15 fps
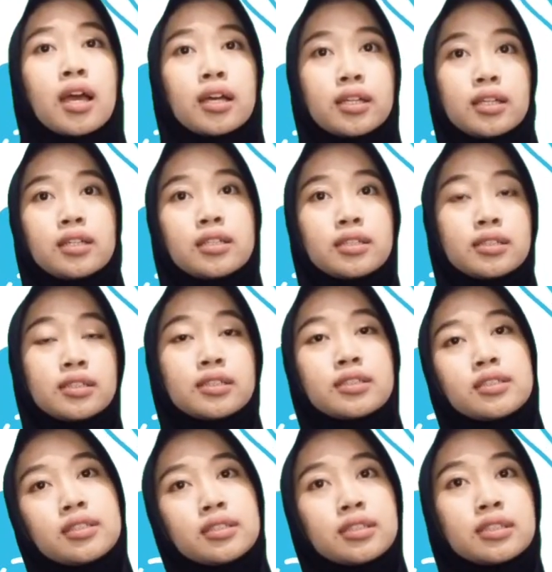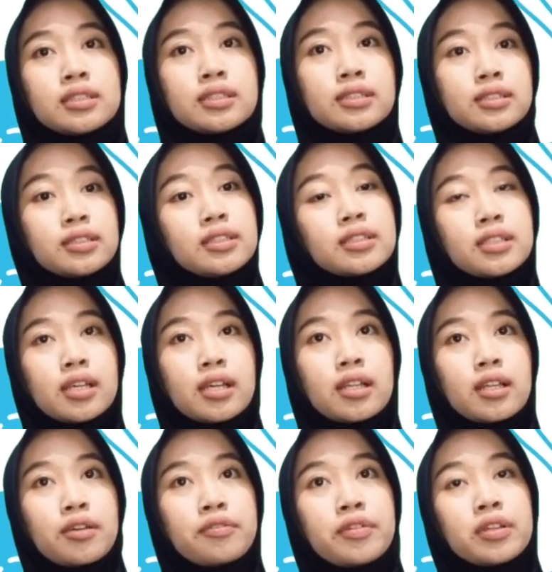In
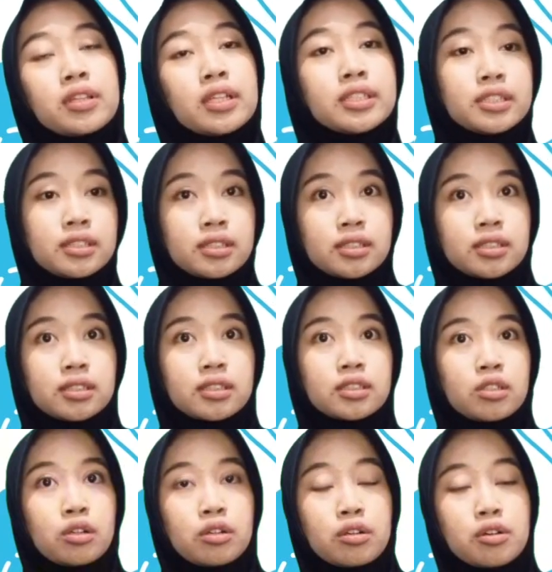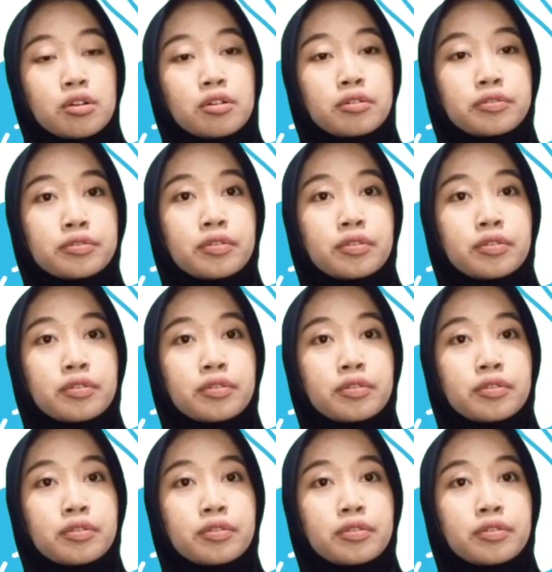disadvantages of